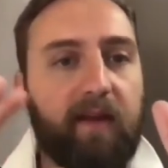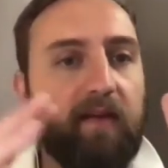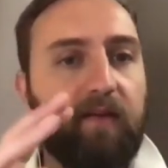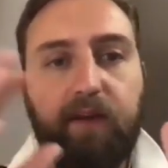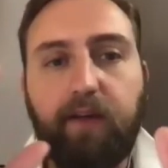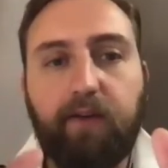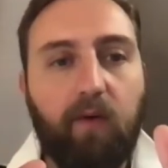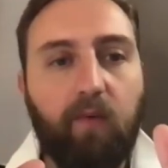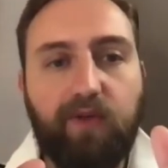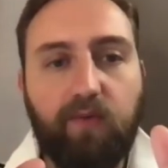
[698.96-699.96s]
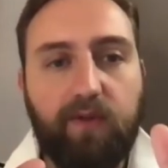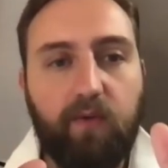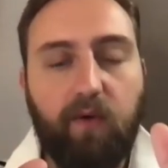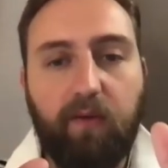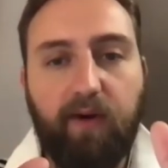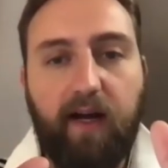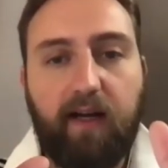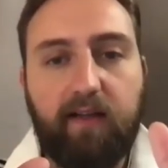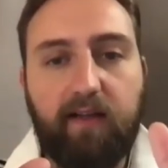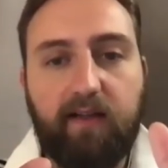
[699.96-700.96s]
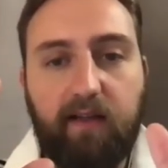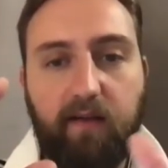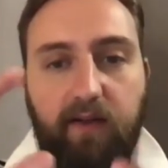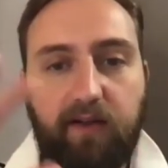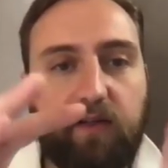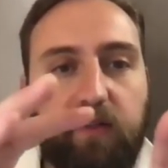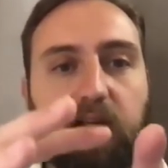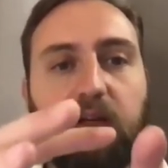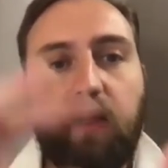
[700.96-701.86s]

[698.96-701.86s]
figure out which ones we want to practice, and eventually